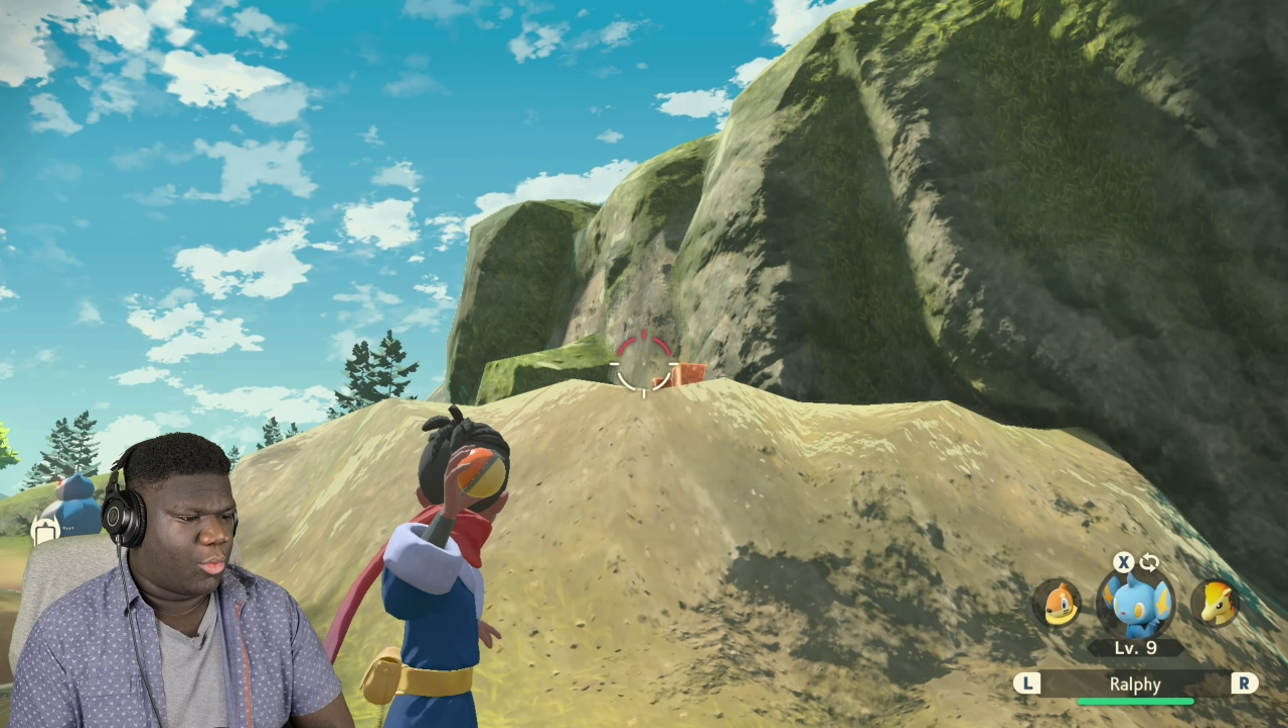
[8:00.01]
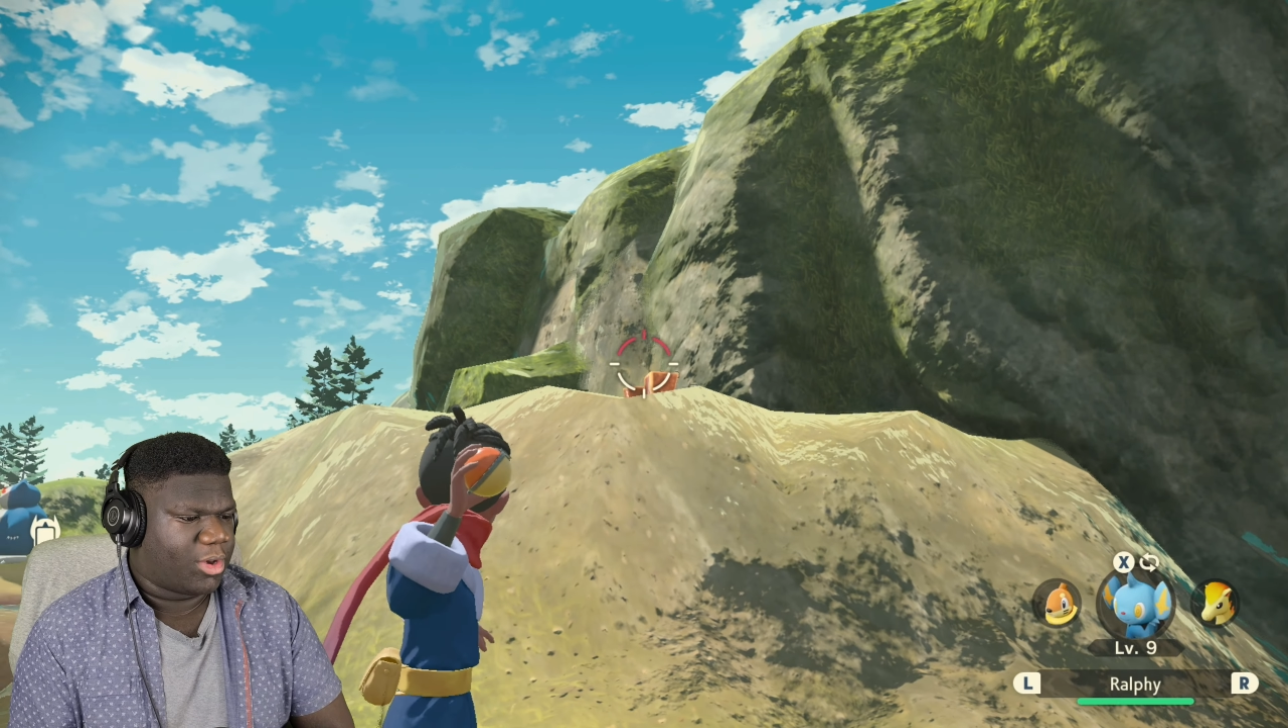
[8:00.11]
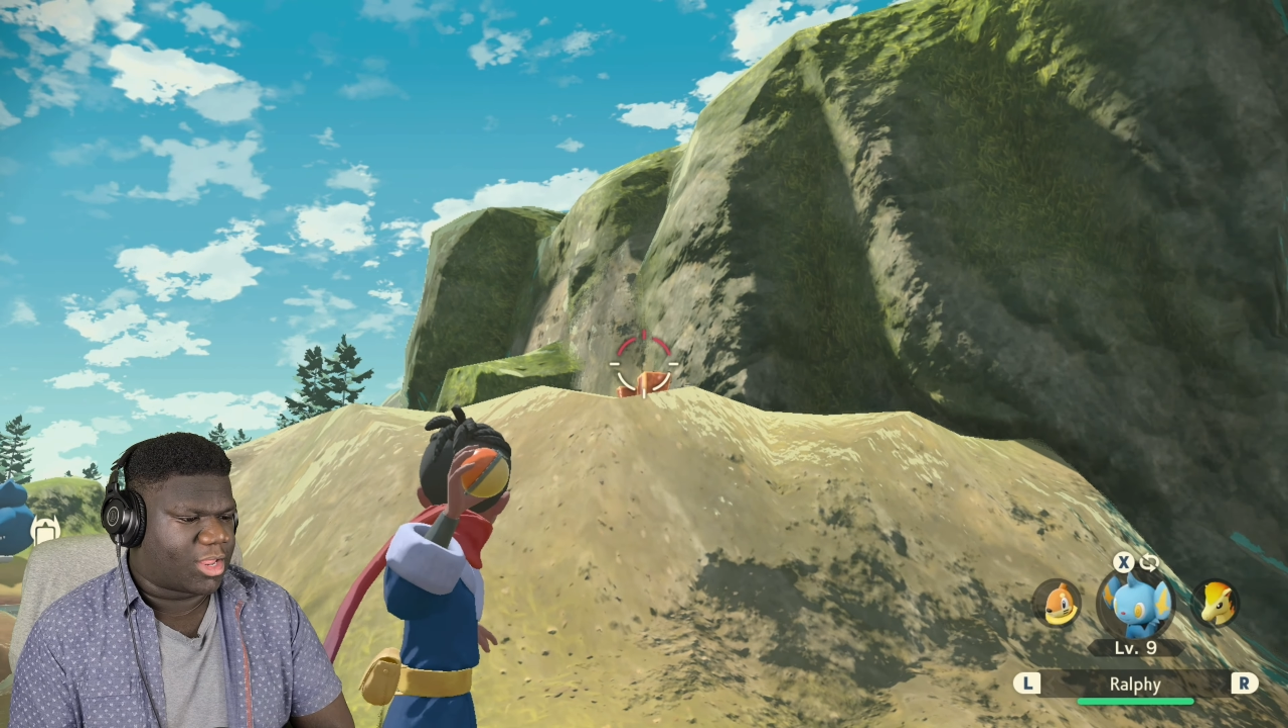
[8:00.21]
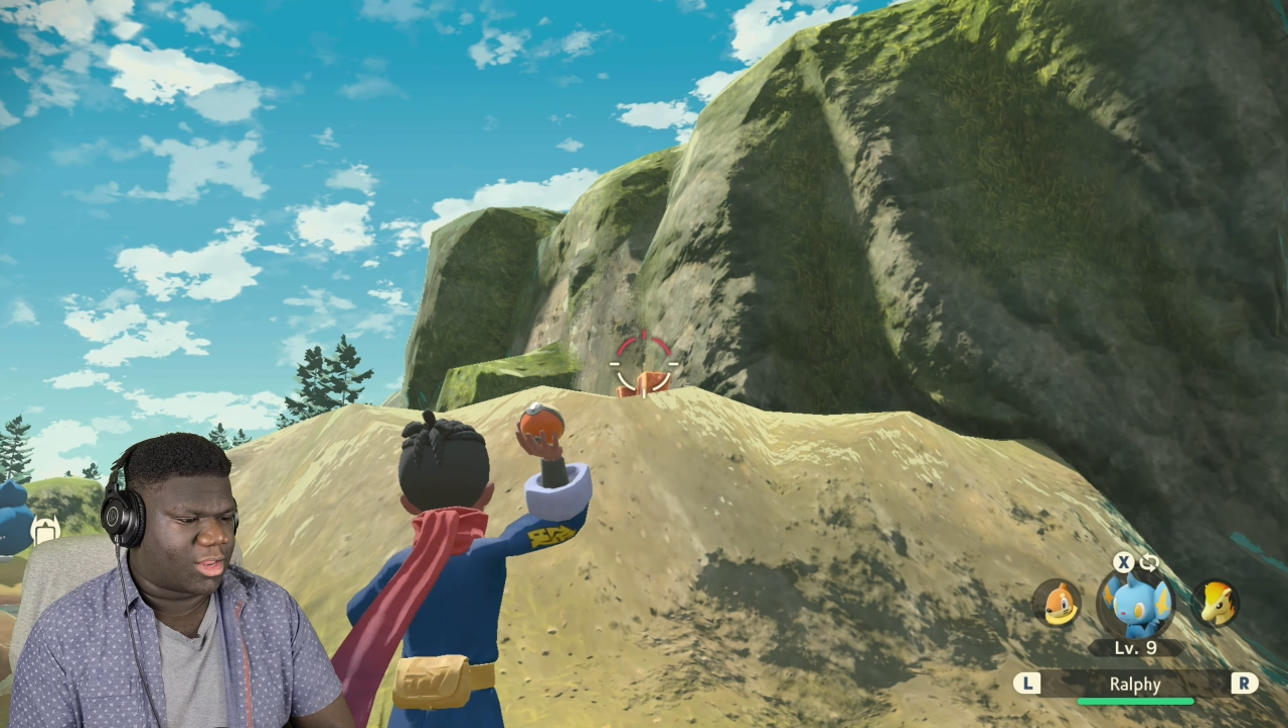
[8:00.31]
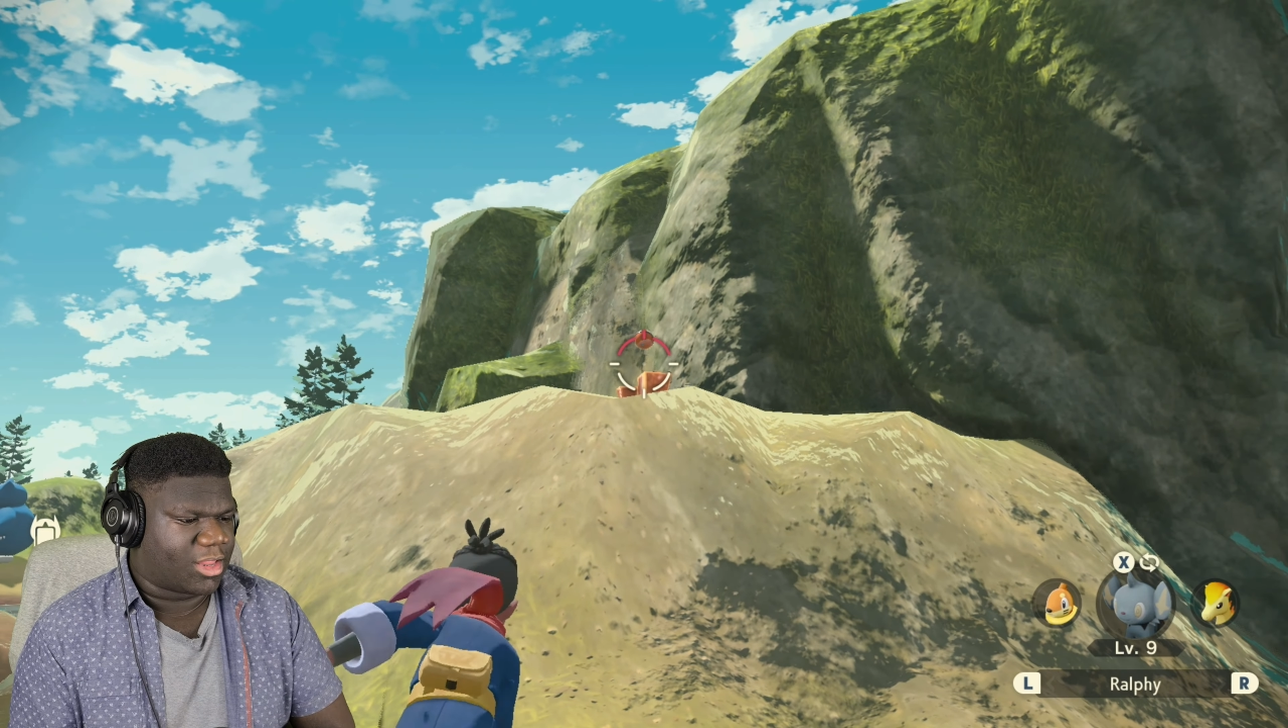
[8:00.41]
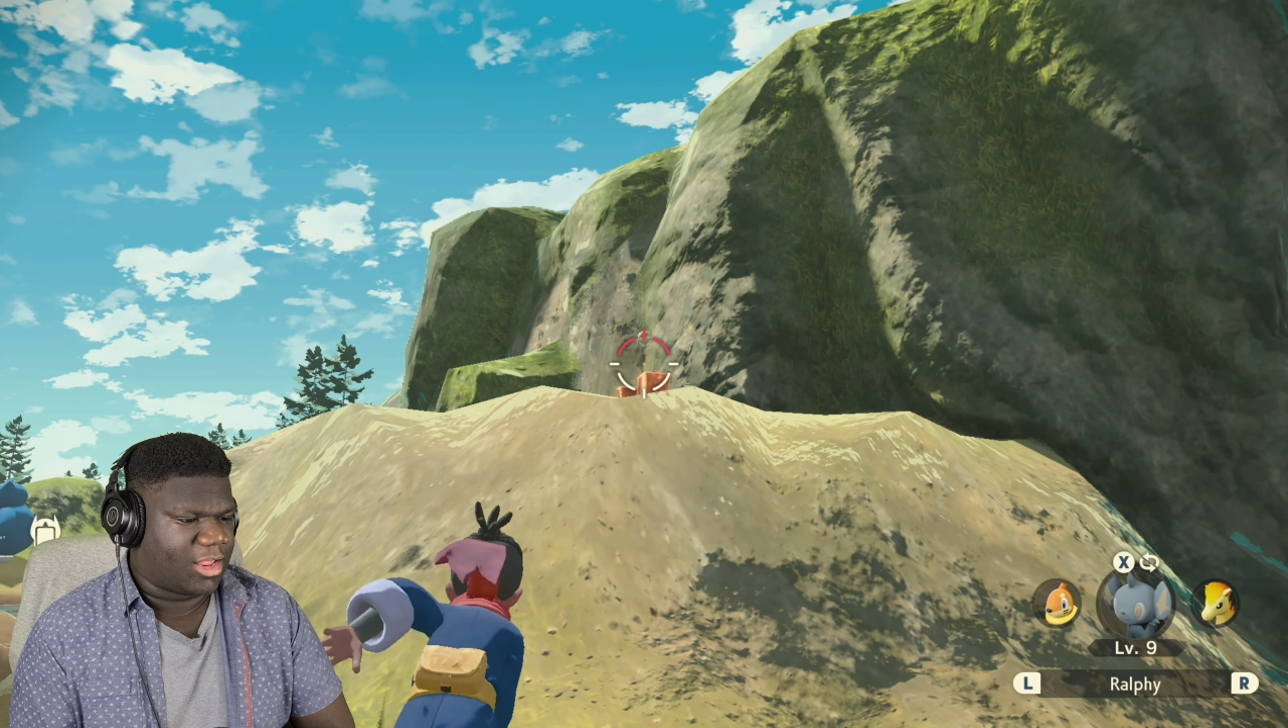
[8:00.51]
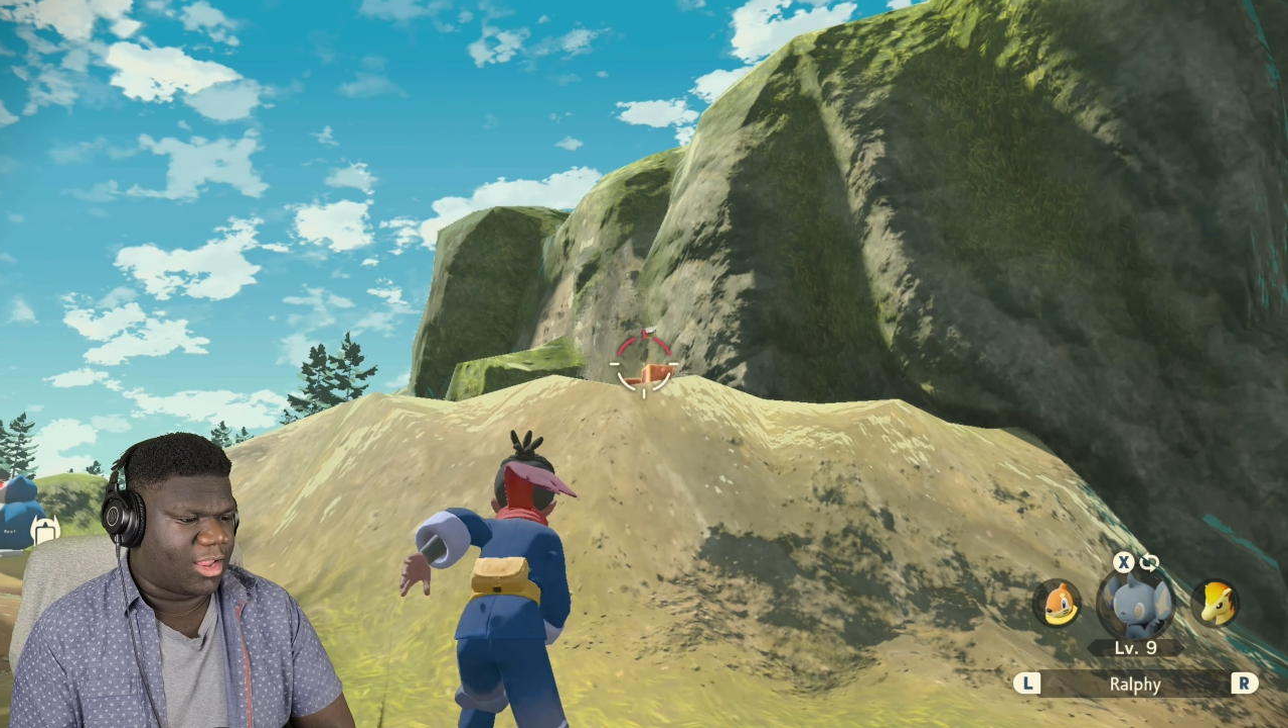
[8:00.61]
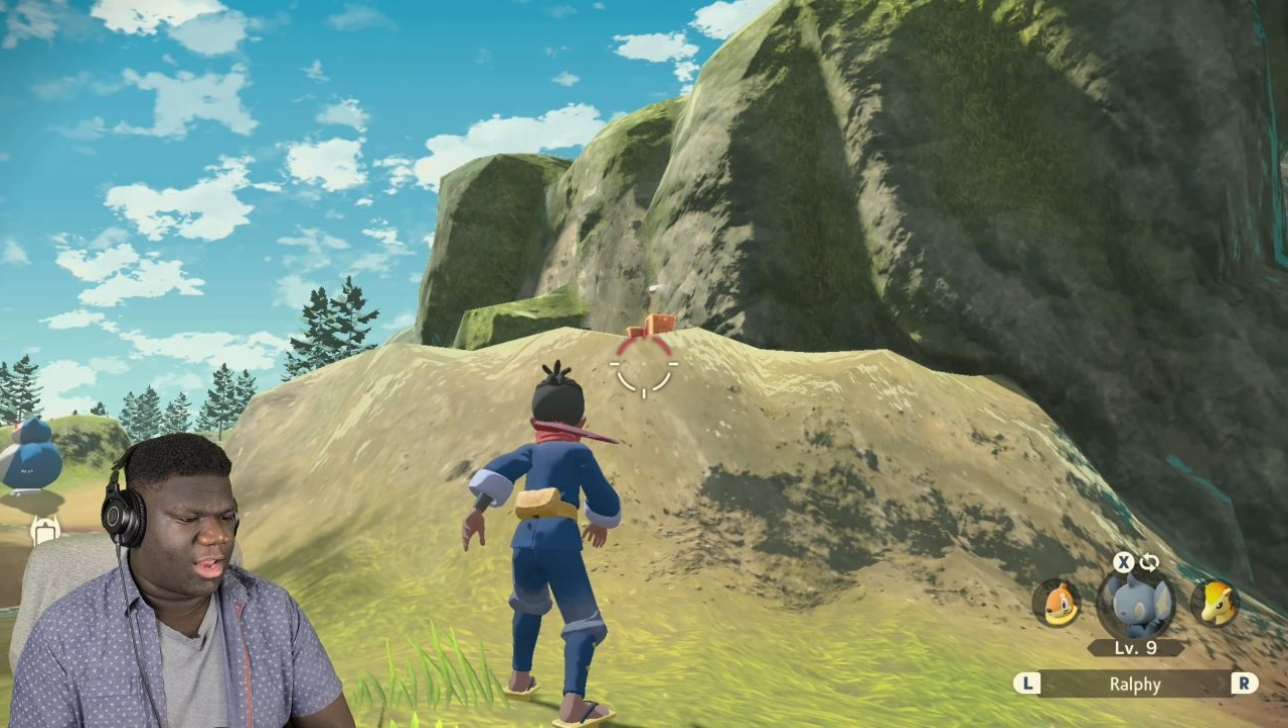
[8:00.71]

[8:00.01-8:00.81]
We just gotta see.